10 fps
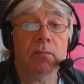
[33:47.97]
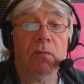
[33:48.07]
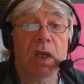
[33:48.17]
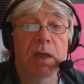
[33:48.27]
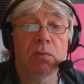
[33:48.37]

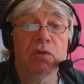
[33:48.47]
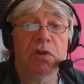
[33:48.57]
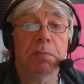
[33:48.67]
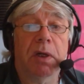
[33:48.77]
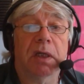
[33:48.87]
it was
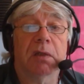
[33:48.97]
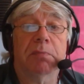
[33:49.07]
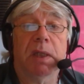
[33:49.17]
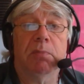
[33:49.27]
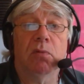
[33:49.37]
the bike that
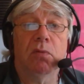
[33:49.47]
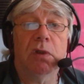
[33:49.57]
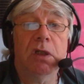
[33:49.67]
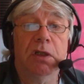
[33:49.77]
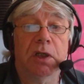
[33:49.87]
people were
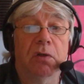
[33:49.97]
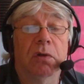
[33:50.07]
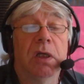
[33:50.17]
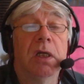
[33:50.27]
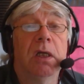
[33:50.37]
learning on,
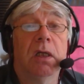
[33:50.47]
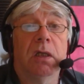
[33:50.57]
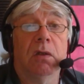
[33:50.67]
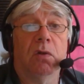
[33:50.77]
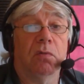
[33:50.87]

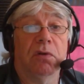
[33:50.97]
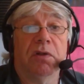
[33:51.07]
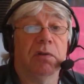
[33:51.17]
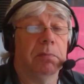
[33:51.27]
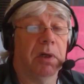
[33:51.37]
along
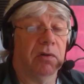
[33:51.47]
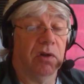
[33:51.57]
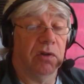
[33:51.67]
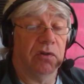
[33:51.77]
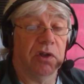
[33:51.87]
with bikes
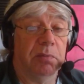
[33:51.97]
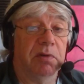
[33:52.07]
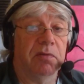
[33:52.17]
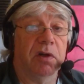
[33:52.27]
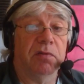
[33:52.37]
like the
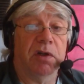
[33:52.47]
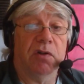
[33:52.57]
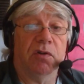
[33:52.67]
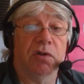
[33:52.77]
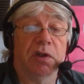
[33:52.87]

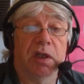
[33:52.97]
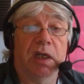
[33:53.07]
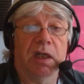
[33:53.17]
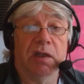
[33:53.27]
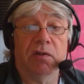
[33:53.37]
CB500
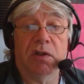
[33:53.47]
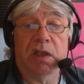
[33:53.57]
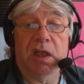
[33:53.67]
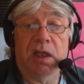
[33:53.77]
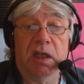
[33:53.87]
and
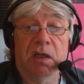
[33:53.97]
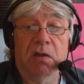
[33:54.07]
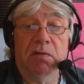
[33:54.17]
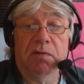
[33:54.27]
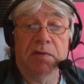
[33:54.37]
the
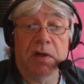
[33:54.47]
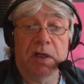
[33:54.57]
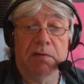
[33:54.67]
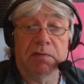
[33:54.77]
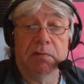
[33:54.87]
ER5.